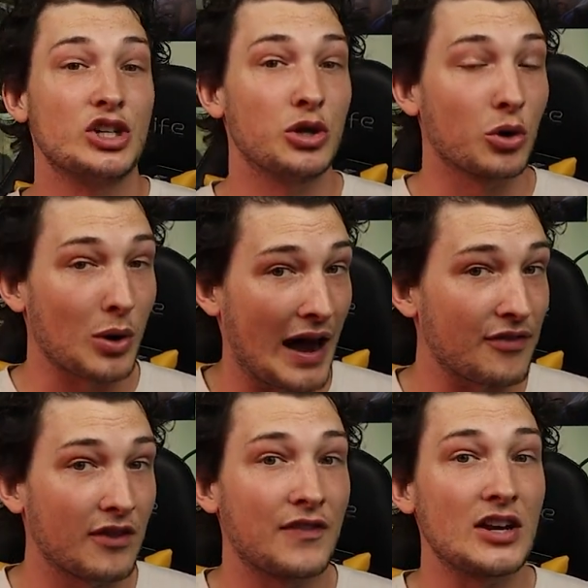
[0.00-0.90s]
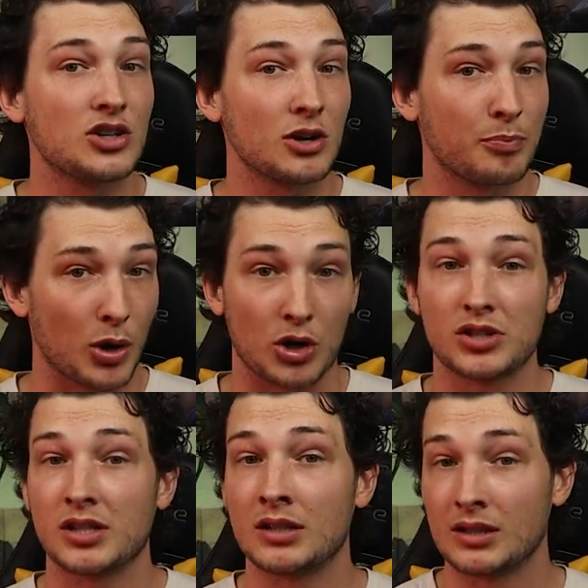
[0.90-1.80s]
geographic feature,
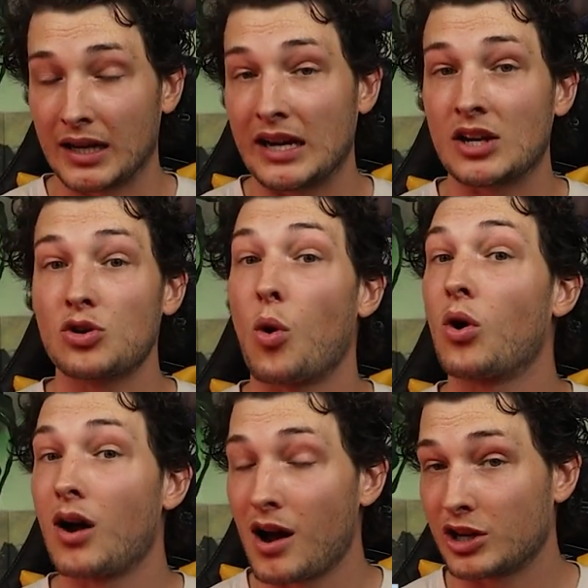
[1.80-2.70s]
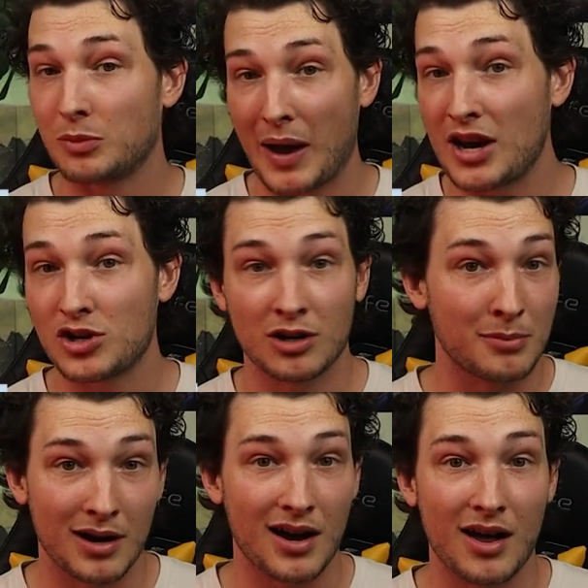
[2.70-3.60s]
person, lineage, or occupation,
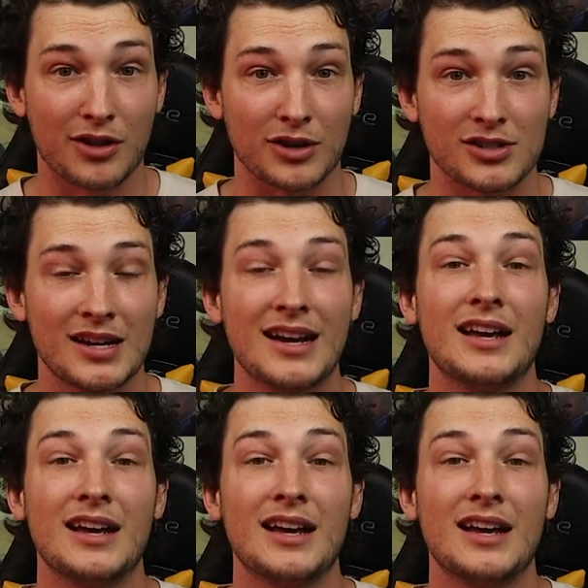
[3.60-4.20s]
among others